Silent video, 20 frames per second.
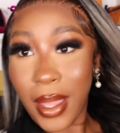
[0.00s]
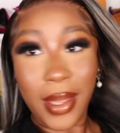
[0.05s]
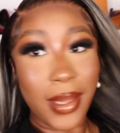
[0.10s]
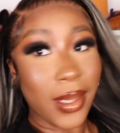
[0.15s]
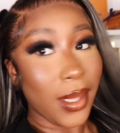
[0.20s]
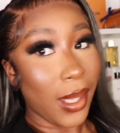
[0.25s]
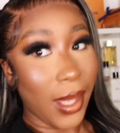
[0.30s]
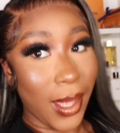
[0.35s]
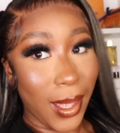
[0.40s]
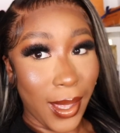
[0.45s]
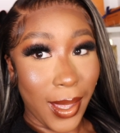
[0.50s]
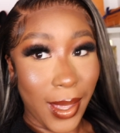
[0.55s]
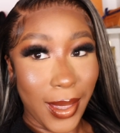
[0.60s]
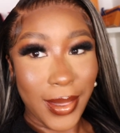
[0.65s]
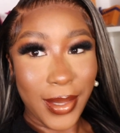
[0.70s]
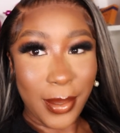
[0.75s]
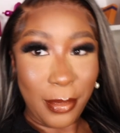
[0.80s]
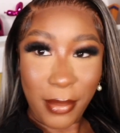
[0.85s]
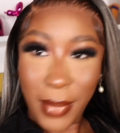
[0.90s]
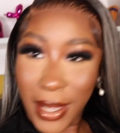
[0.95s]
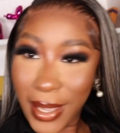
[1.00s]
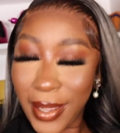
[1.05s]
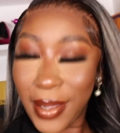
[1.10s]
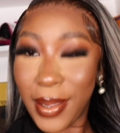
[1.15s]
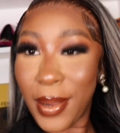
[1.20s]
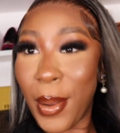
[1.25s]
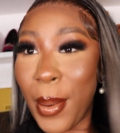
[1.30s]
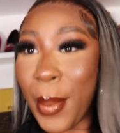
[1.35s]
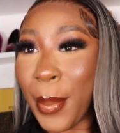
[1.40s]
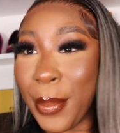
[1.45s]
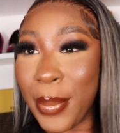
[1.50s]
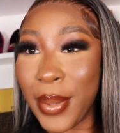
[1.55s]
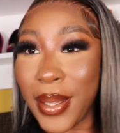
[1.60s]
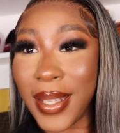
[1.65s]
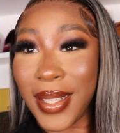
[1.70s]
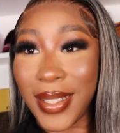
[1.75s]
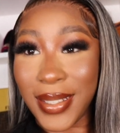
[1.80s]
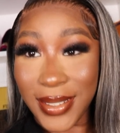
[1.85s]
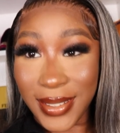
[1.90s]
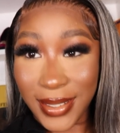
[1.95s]
the hair, the makeup
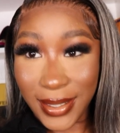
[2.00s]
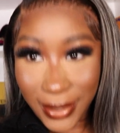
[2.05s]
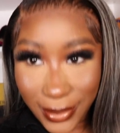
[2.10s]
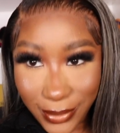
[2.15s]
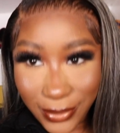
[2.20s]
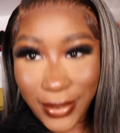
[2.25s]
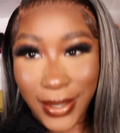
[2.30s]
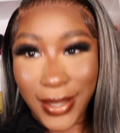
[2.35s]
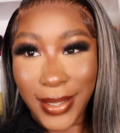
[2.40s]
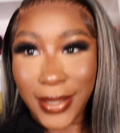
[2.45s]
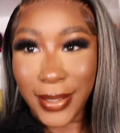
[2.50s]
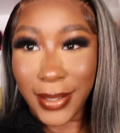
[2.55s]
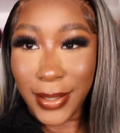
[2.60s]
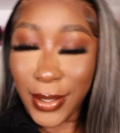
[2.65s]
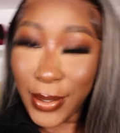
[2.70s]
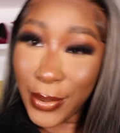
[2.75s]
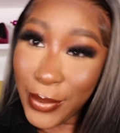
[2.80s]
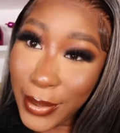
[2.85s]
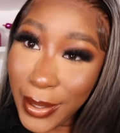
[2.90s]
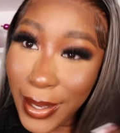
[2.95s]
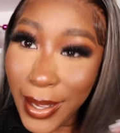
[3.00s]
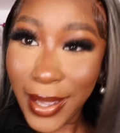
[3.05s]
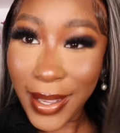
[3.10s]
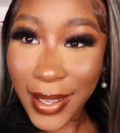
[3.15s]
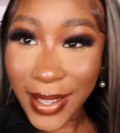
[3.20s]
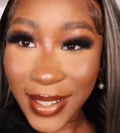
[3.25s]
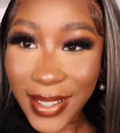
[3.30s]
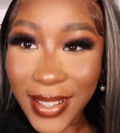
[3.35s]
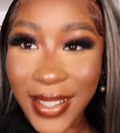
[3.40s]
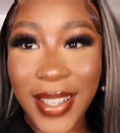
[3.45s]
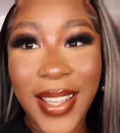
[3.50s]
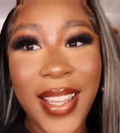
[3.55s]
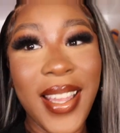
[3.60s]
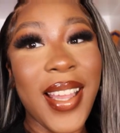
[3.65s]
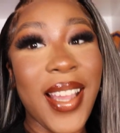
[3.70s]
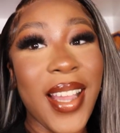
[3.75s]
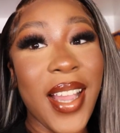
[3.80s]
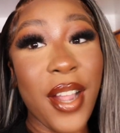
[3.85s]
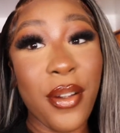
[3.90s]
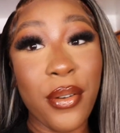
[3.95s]
is giving, okay?
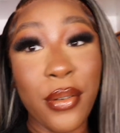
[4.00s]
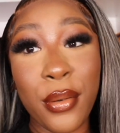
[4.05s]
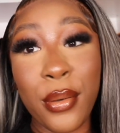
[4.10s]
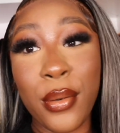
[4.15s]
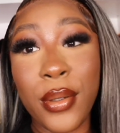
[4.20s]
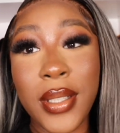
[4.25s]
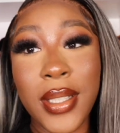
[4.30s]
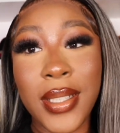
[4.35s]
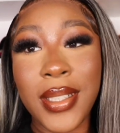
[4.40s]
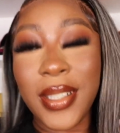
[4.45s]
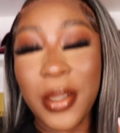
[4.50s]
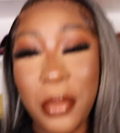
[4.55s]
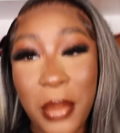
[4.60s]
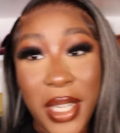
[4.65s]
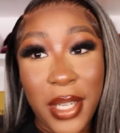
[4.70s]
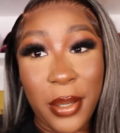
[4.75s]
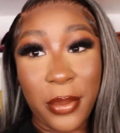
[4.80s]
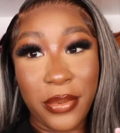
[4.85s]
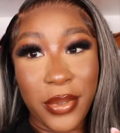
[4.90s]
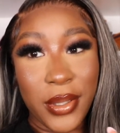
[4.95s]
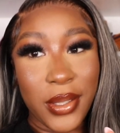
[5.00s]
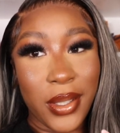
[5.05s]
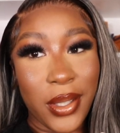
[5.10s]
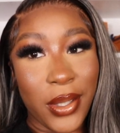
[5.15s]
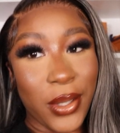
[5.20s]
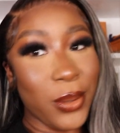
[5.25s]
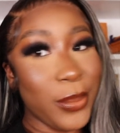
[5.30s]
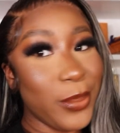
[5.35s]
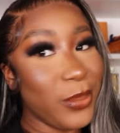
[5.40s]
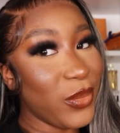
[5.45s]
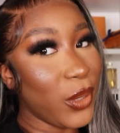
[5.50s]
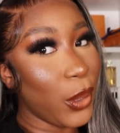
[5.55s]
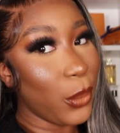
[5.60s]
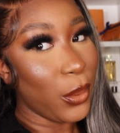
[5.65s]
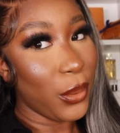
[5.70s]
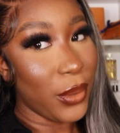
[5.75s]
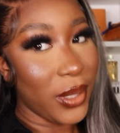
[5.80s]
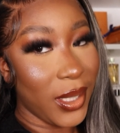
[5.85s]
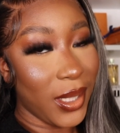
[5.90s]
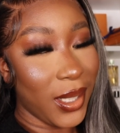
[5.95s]
I recorded the makeup video.
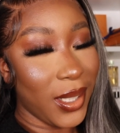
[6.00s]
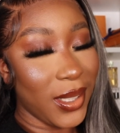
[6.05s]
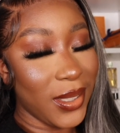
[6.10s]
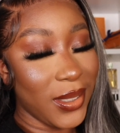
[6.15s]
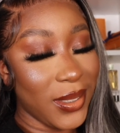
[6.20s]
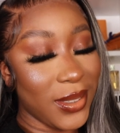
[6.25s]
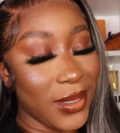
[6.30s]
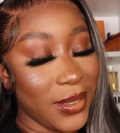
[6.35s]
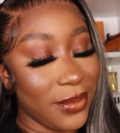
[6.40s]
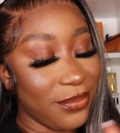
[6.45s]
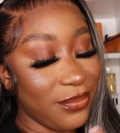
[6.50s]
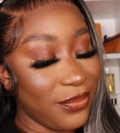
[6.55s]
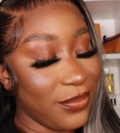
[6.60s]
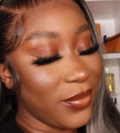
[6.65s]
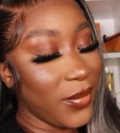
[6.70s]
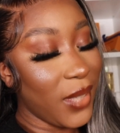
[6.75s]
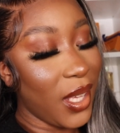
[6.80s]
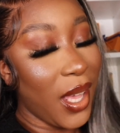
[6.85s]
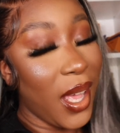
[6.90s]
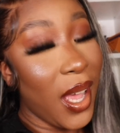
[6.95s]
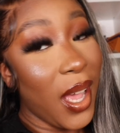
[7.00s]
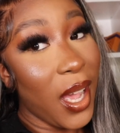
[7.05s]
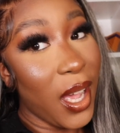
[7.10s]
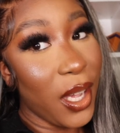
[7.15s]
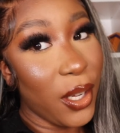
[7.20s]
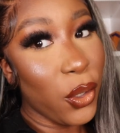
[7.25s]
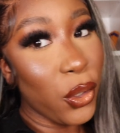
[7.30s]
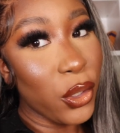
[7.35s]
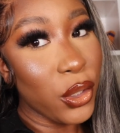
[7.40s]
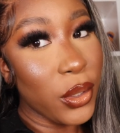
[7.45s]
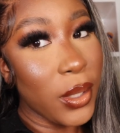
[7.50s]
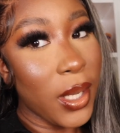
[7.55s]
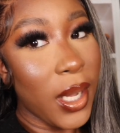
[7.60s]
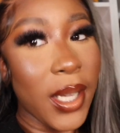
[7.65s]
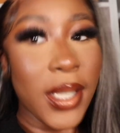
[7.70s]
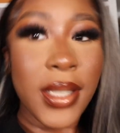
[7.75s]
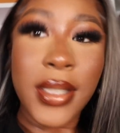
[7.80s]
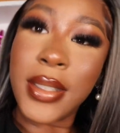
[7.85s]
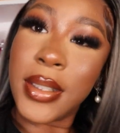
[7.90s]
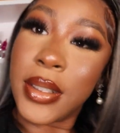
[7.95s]
Don't worry, guys. I got you
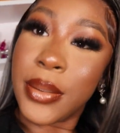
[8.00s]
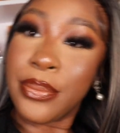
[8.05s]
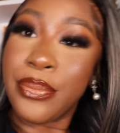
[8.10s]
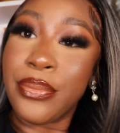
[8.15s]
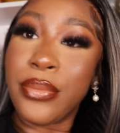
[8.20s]
guys.